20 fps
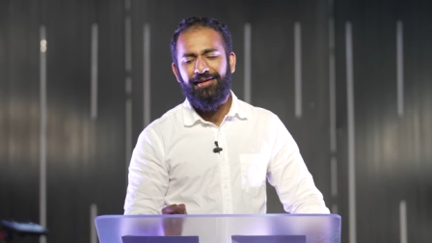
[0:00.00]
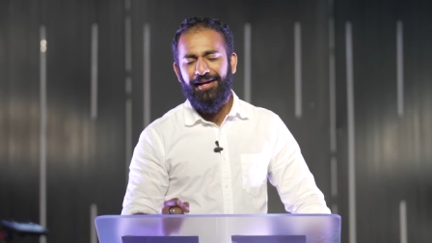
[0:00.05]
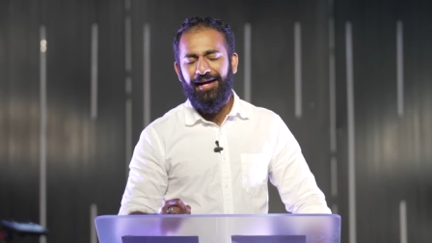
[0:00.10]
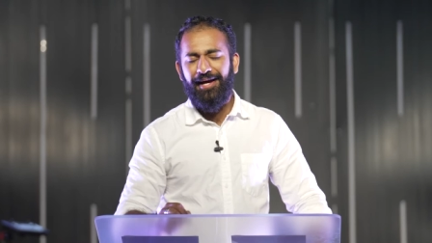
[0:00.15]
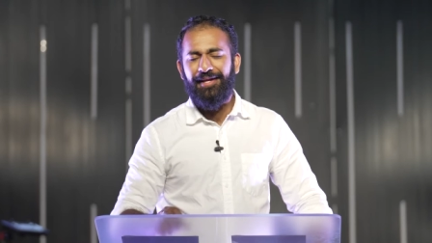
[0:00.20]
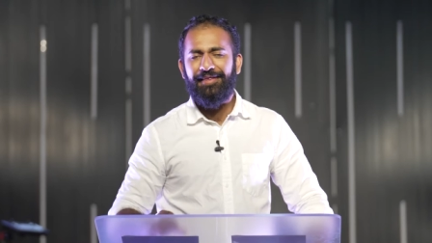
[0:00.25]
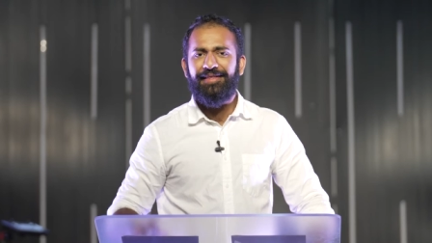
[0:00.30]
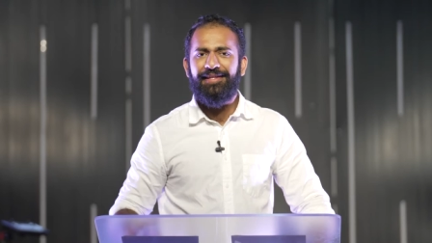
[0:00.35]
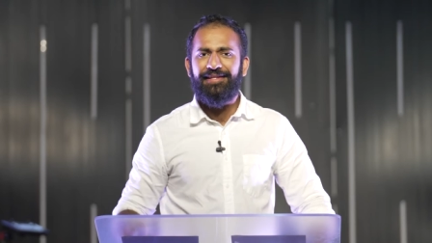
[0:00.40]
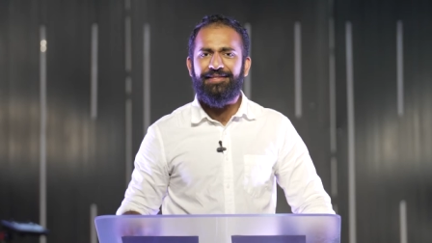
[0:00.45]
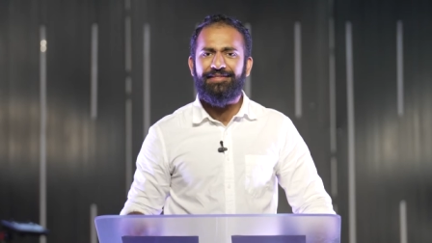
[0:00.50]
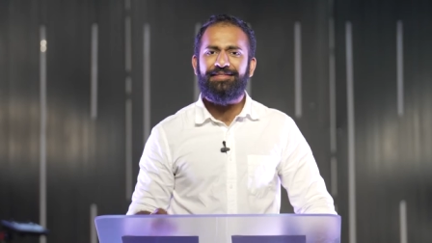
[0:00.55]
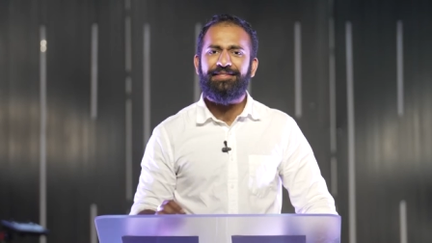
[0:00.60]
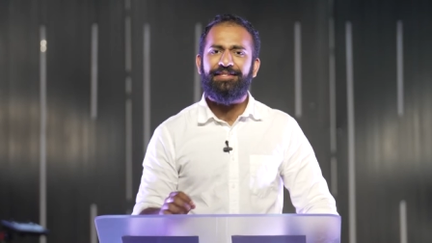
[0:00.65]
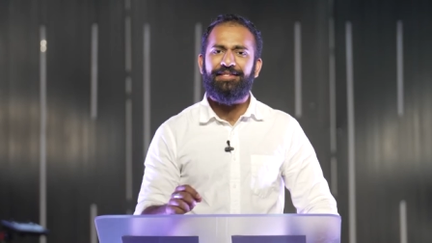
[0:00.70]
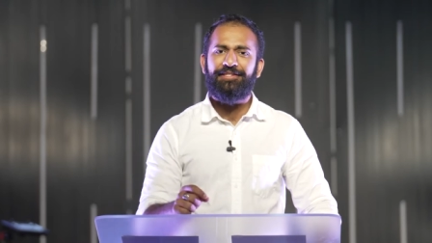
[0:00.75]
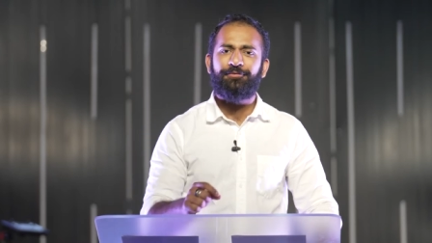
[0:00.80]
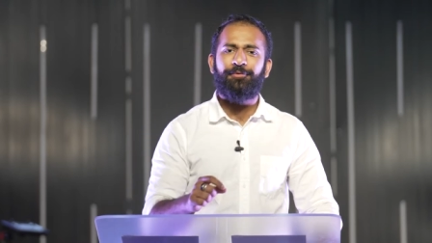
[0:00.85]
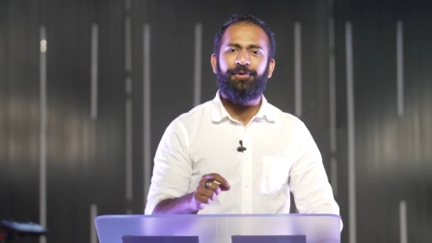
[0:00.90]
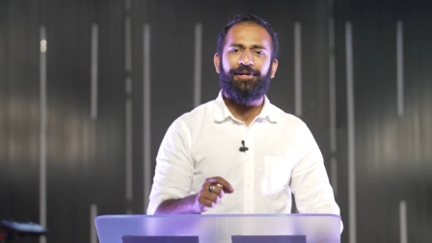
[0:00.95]
And this
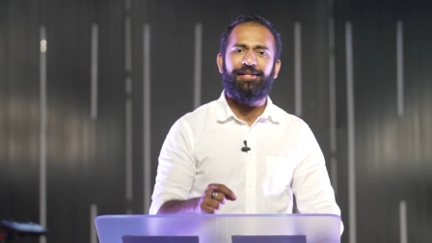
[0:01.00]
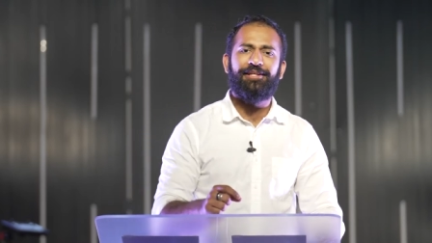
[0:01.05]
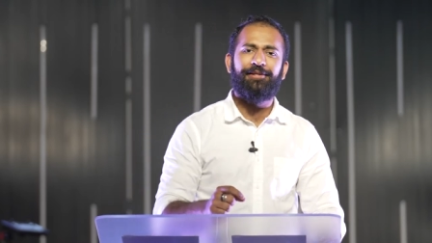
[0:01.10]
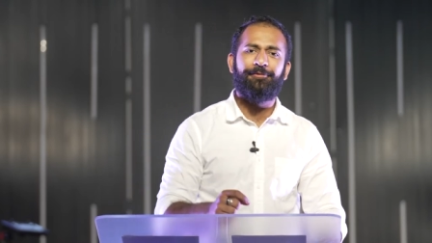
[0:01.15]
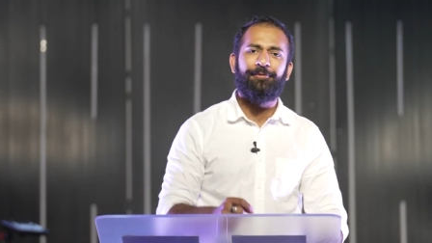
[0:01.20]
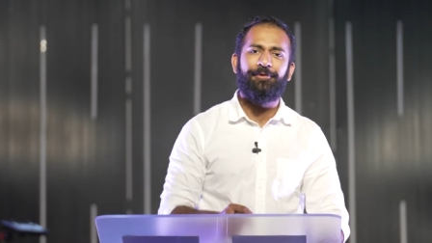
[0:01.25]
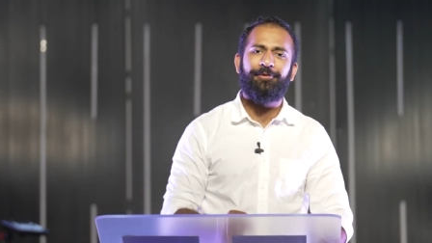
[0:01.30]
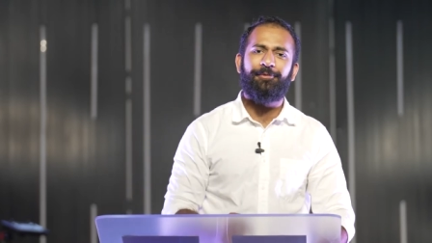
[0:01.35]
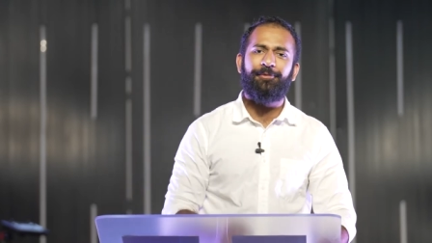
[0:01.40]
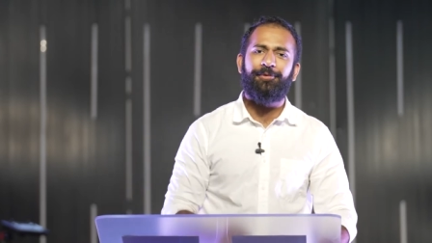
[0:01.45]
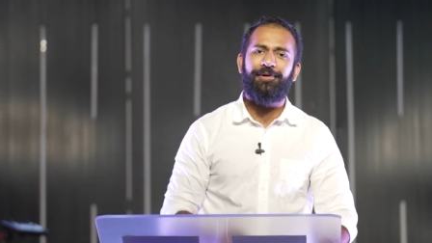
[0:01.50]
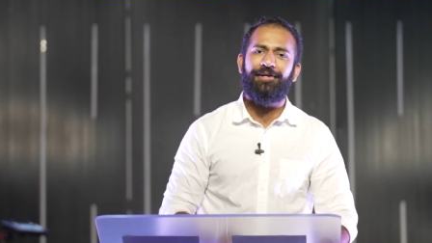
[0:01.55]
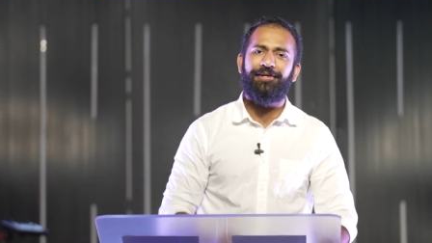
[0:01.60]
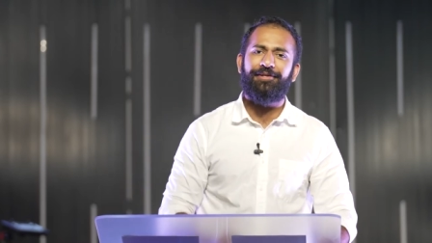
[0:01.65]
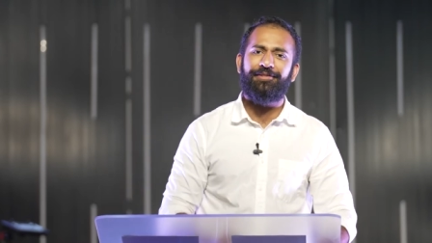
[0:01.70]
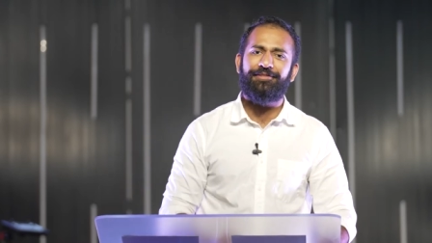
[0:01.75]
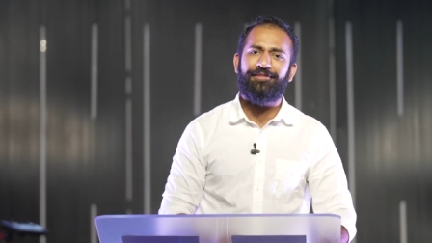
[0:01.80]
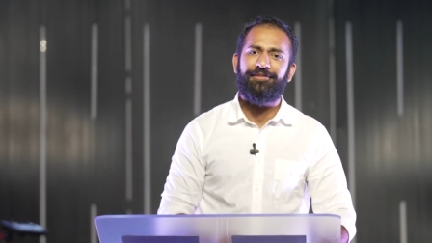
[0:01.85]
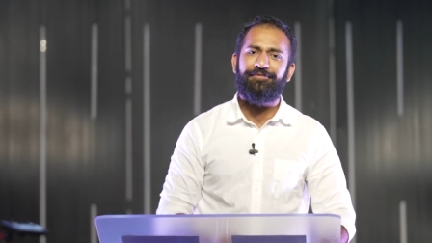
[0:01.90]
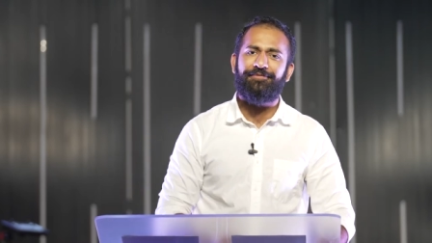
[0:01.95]
is what he
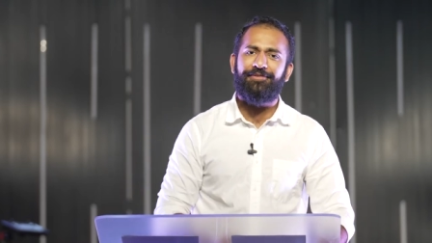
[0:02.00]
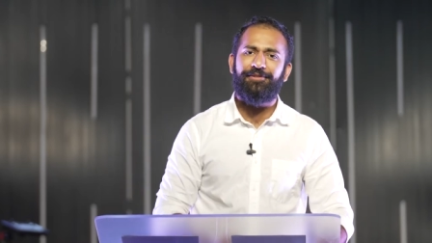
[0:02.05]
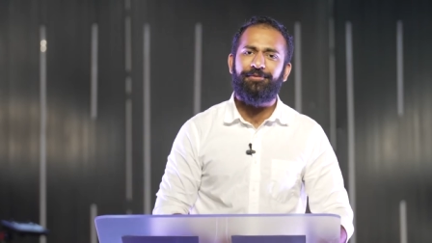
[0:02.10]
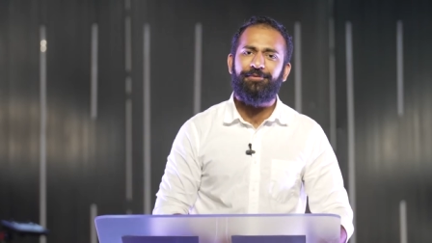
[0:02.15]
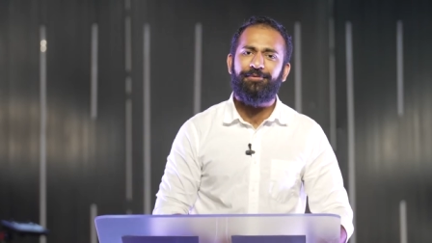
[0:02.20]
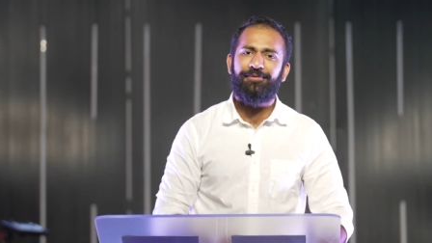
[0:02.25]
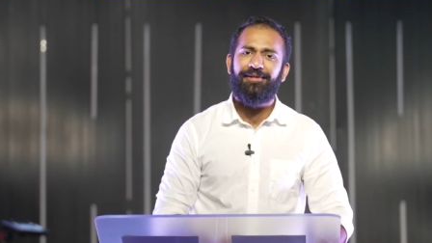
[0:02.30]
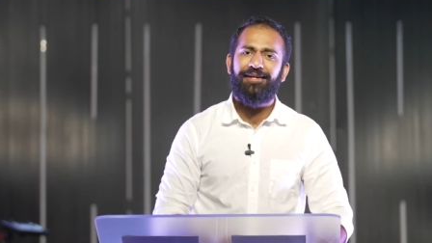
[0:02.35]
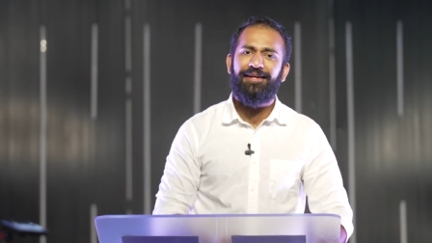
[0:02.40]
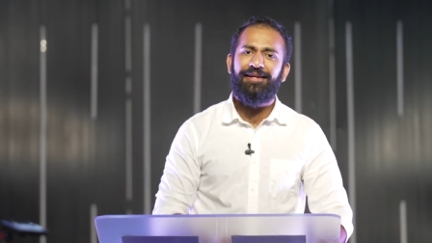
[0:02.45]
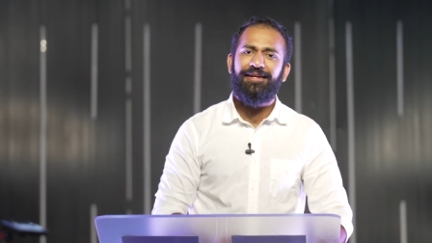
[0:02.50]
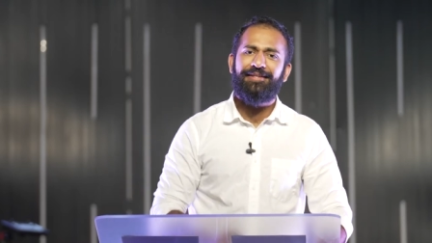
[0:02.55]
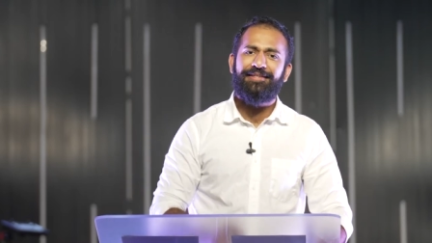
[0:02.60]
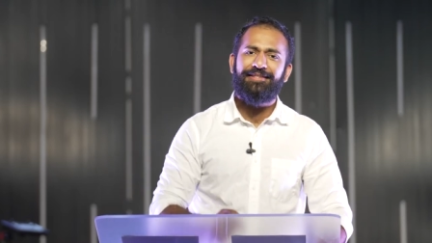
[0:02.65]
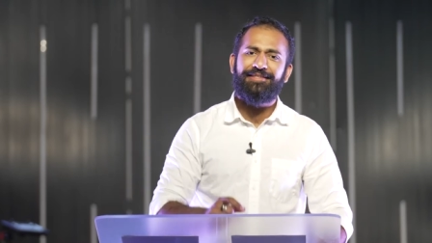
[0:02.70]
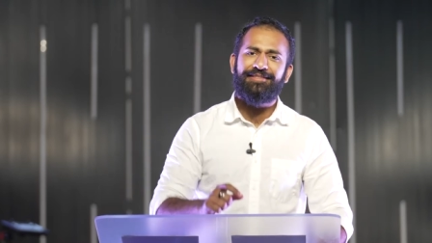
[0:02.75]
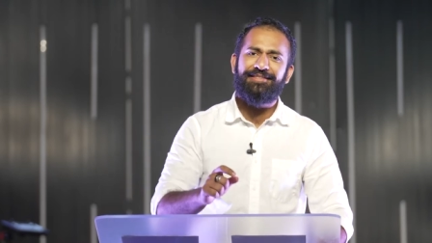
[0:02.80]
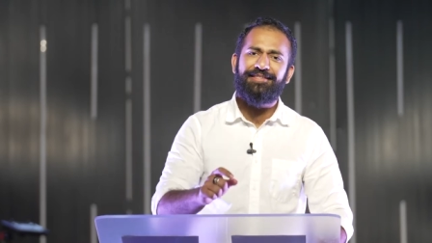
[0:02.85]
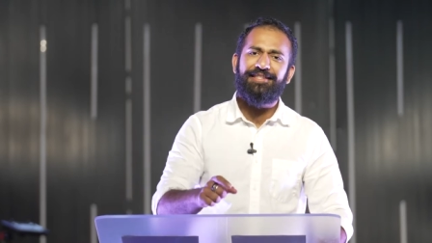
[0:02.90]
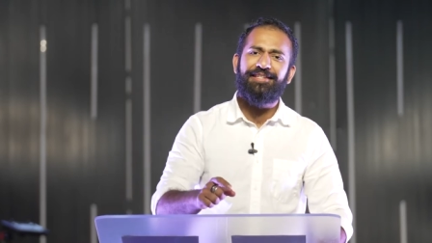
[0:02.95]
requires of you to
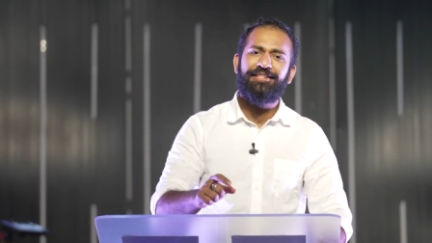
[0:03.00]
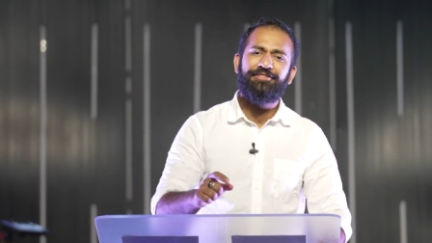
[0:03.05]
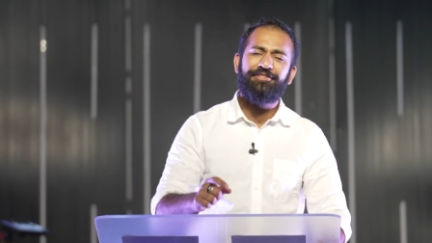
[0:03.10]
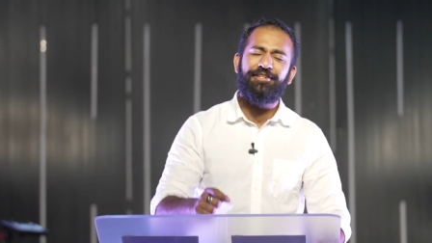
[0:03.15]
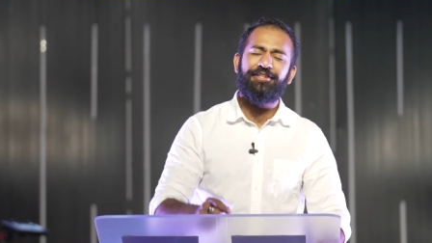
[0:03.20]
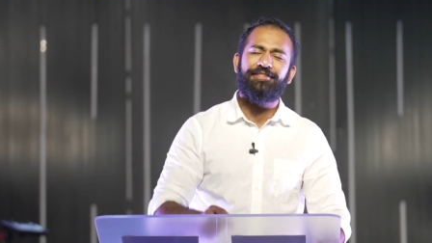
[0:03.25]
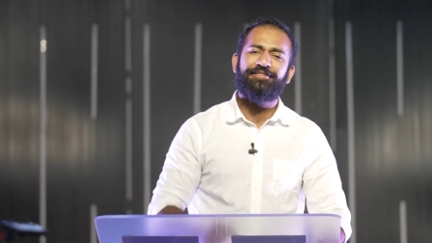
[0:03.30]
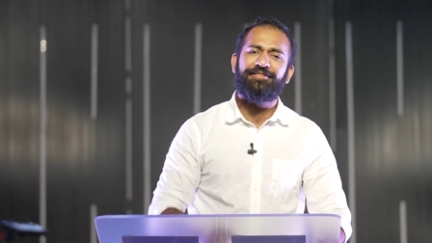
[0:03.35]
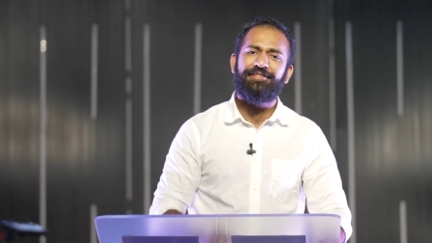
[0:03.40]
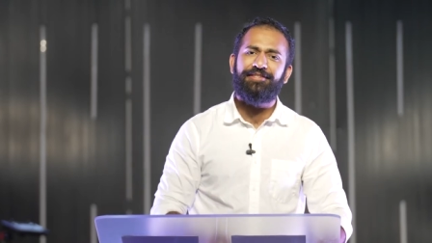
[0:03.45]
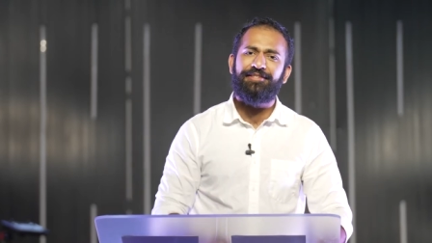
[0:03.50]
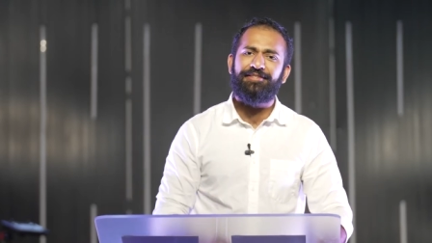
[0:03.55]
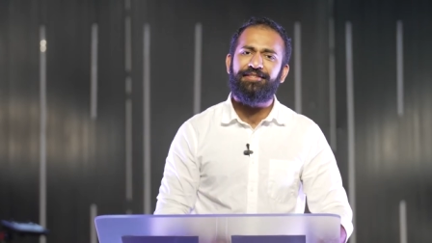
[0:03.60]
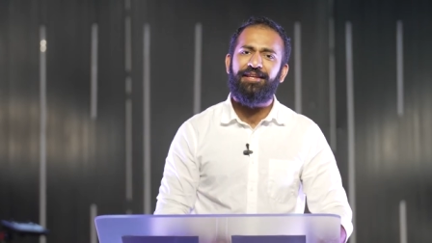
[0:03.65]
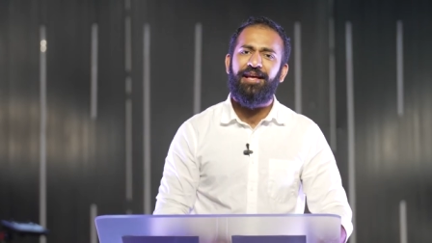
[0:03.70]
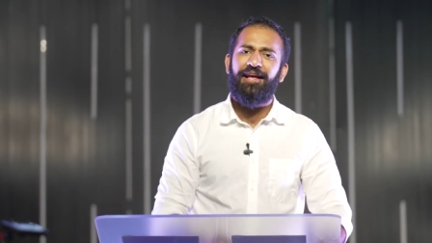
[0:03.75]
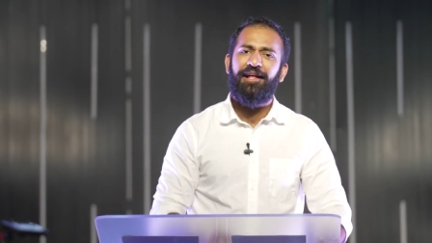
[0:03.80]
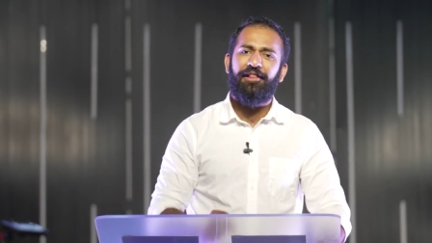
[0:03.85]
seek justice,